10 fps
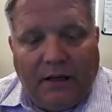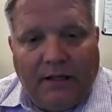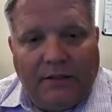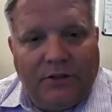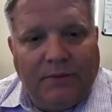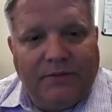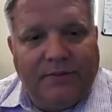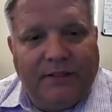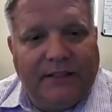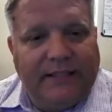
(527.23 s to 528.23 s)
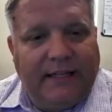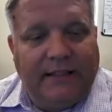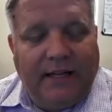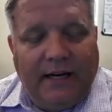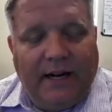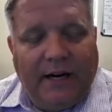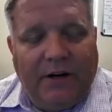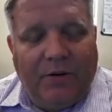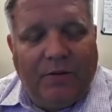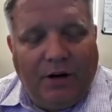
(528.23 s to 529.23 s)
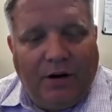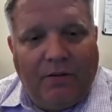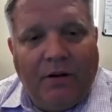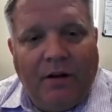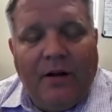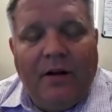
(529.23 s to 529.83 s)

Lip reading: In terms of the exact date, I don't know.